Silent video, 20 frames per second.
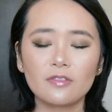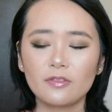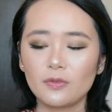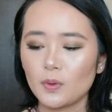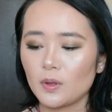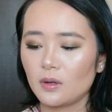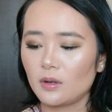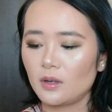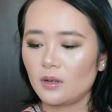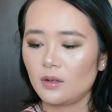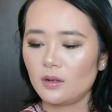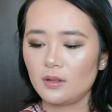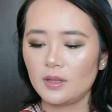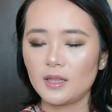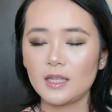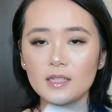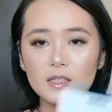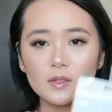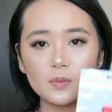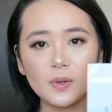For
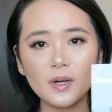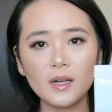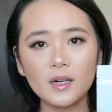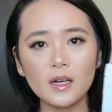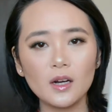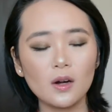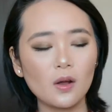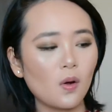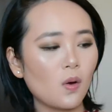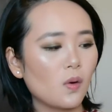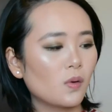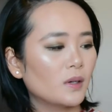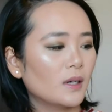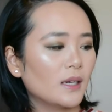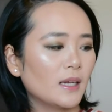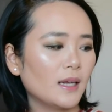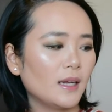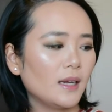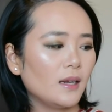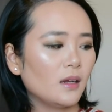this one, it
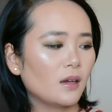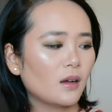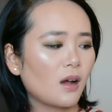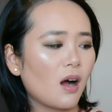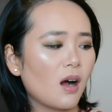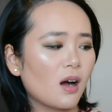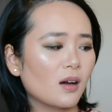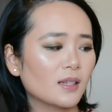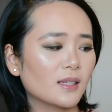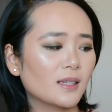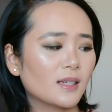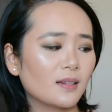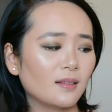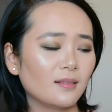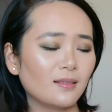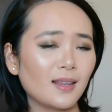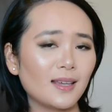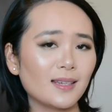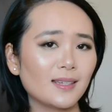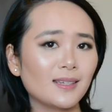only cost
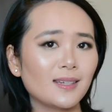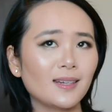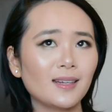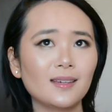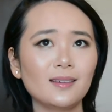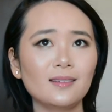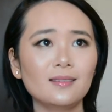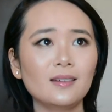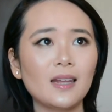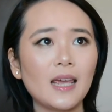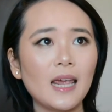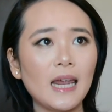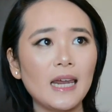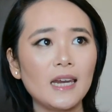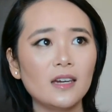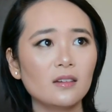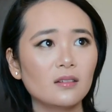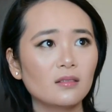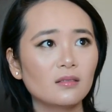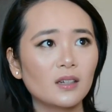less than
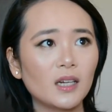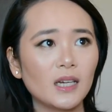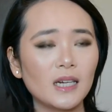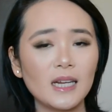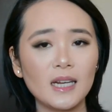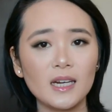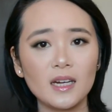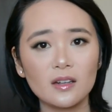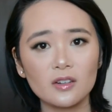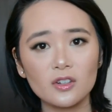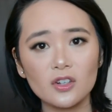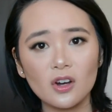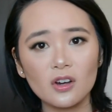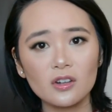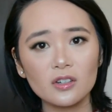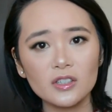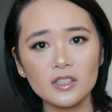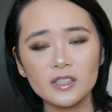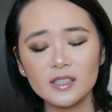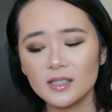8 Canadian
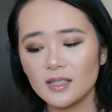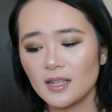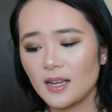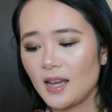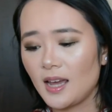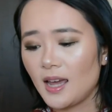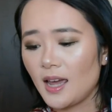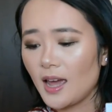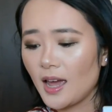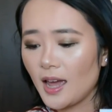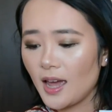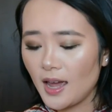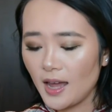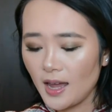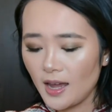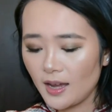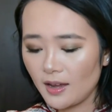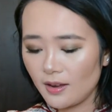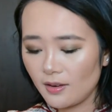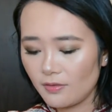dollars.
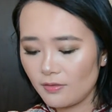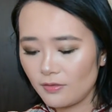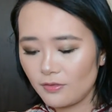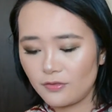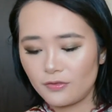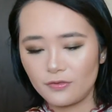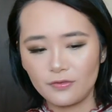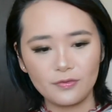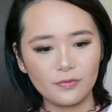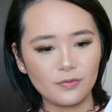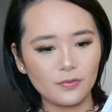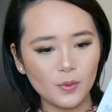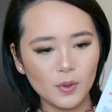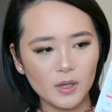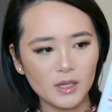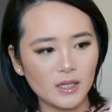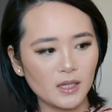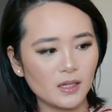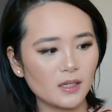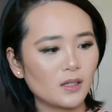And
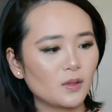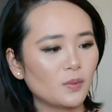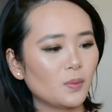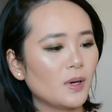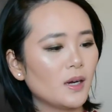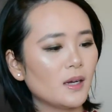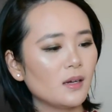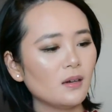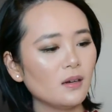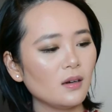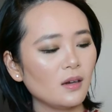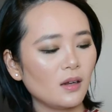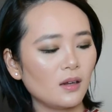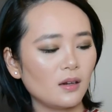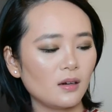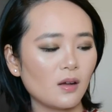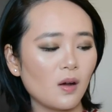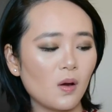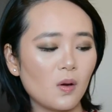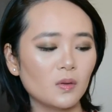for this one,
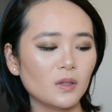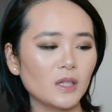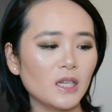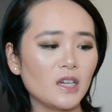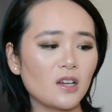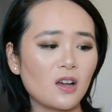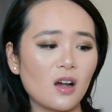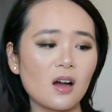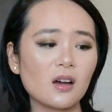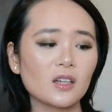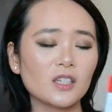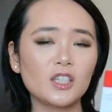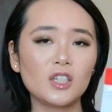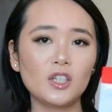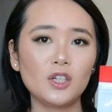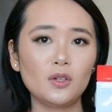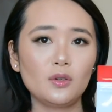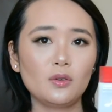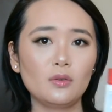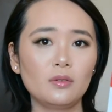it only
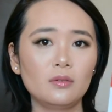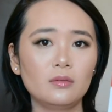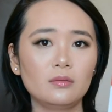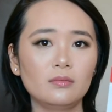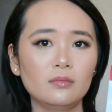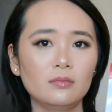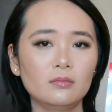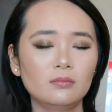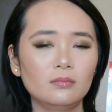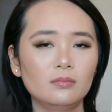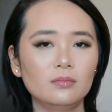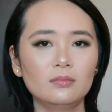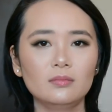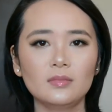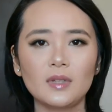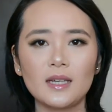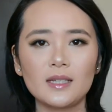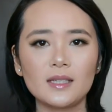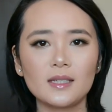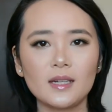cost you
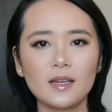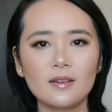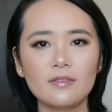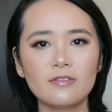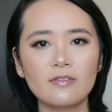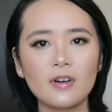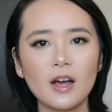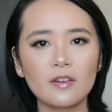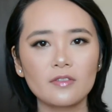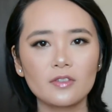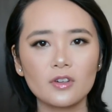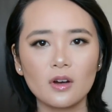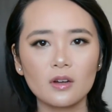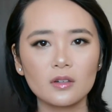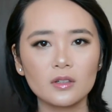less than $5.